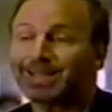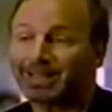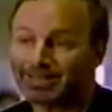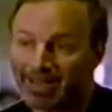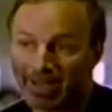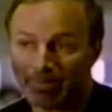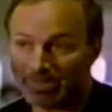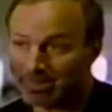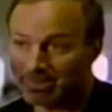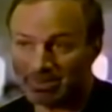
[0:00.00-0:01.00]
Isiah
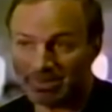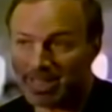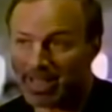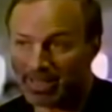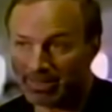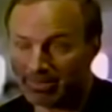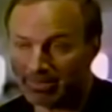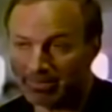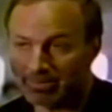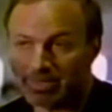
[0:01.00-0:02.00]
Thomas to this day
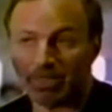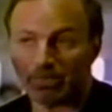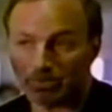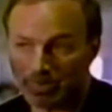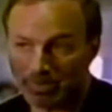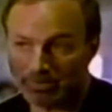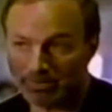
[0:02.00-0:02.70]
tells me